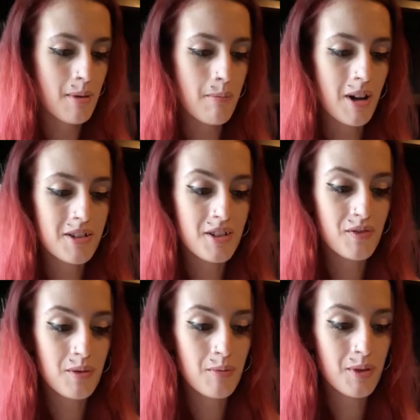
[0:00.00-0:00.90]
Monster
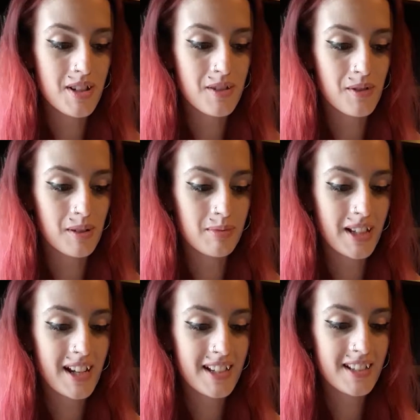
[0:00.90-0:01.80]
from a Prehistoric
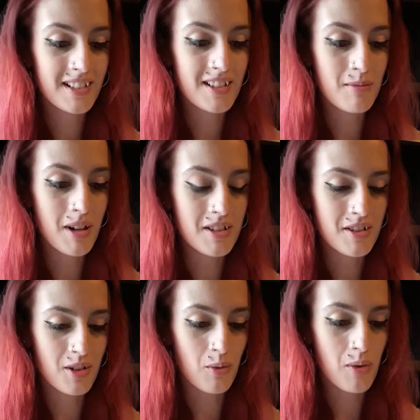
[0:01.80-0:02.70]
Planet, The
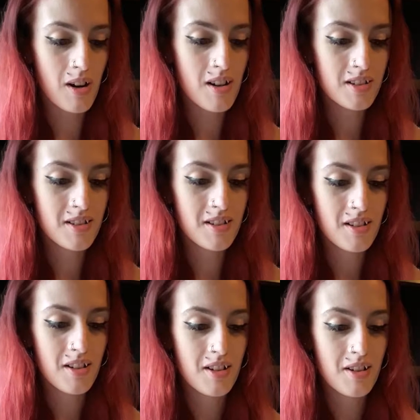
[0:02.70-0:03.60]
Monster Walks,
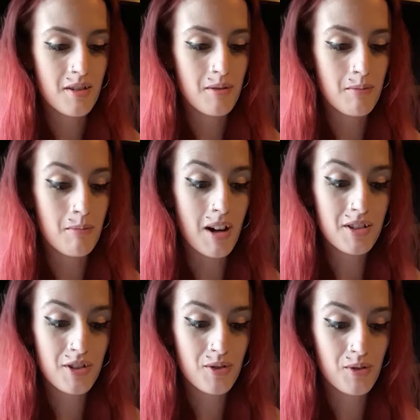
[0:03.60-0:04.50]

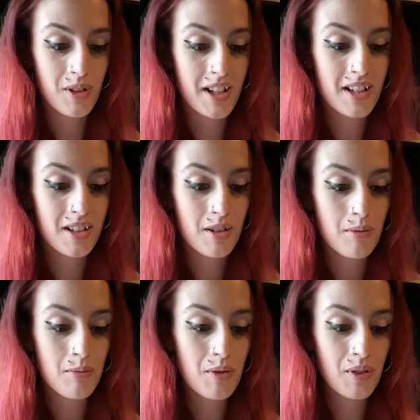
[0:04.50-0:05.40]
Monstroid,
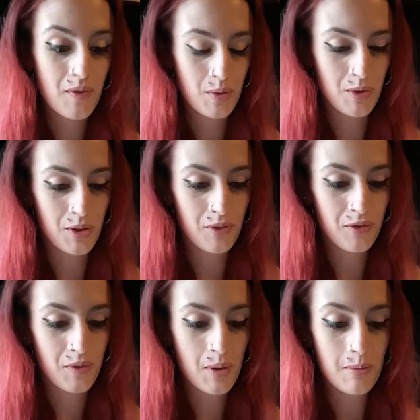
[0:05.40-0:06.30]
Moon of the Wolf,
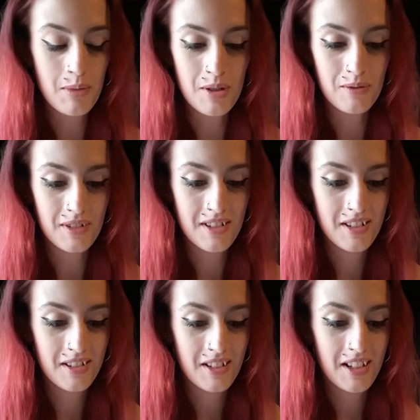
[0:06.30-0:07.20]
Mutant,
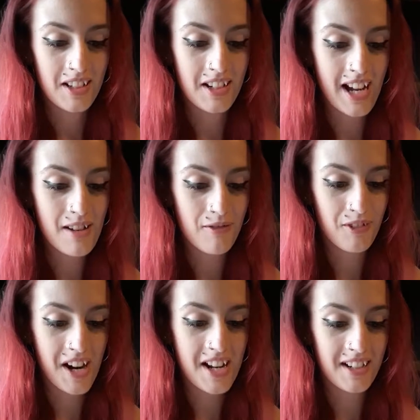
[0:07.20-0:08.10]
Night
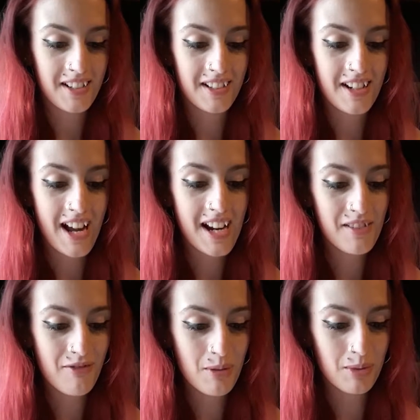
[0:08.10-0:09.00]
Fright, Night
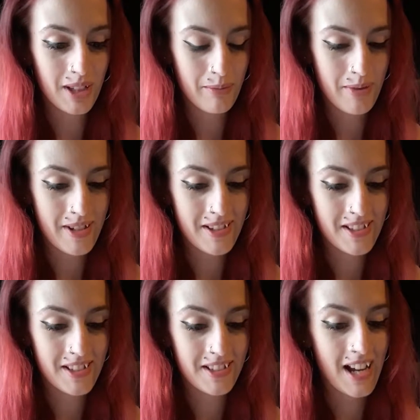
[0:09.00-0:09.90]
of the Blood
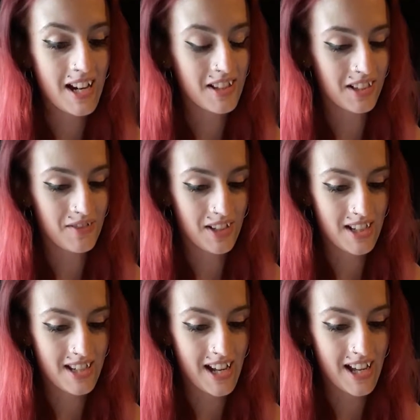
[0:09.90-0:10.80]
Beast, Night of the Living
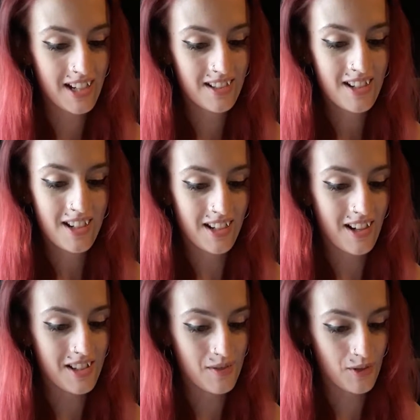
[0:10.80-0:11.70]
Dead,
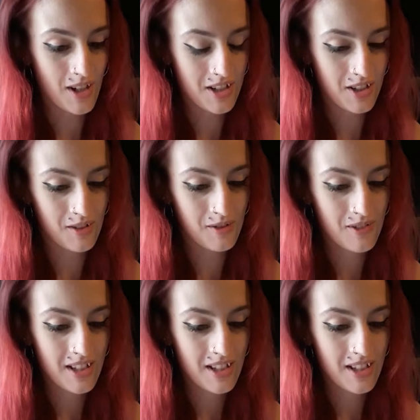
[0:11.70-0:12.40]
Nosferatu,